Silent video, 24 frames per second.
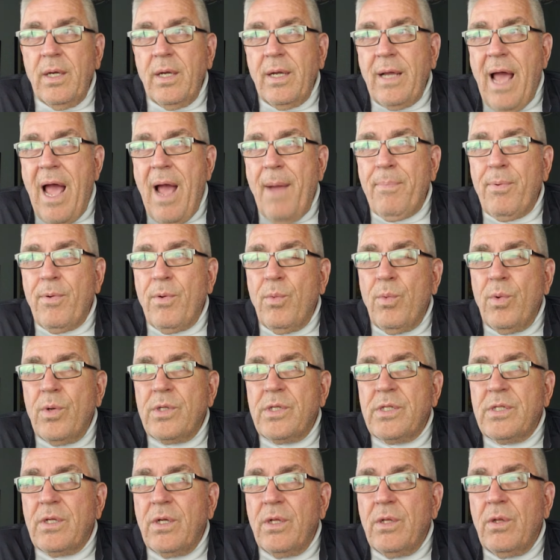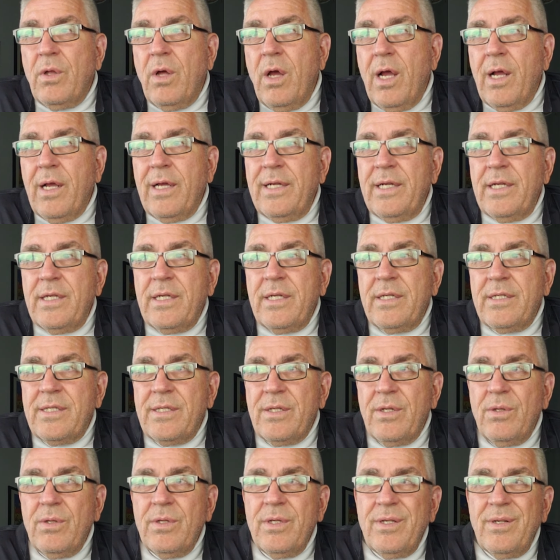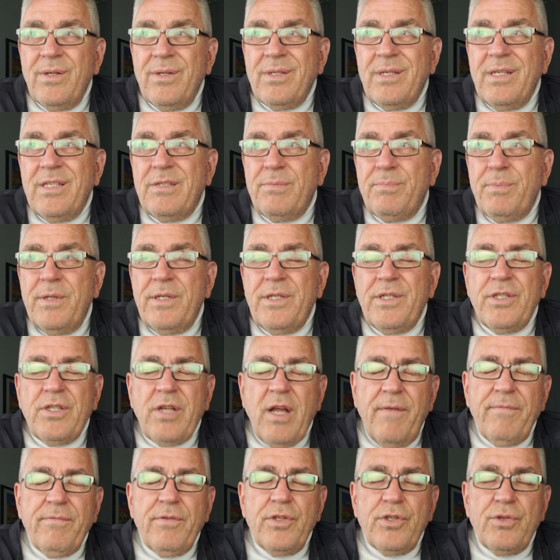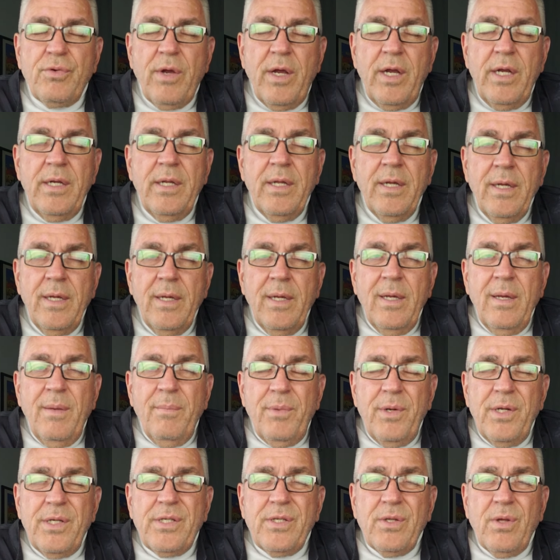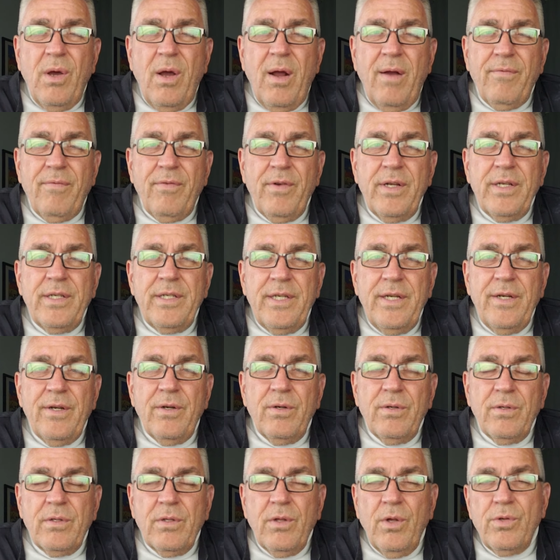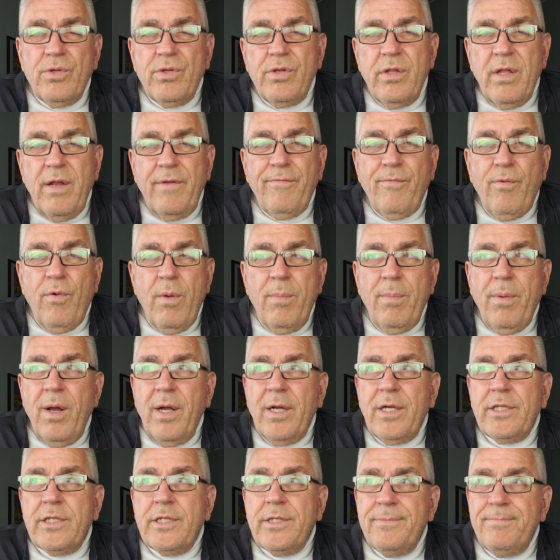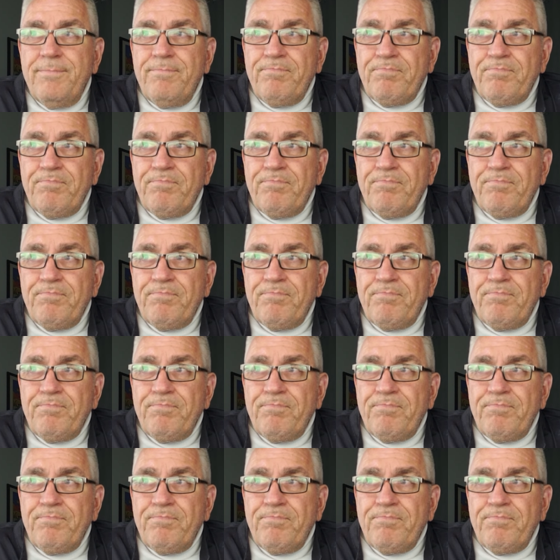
Copper, we're still long, and it's still, it's been tough to trade, but it's still hovering close to that $4.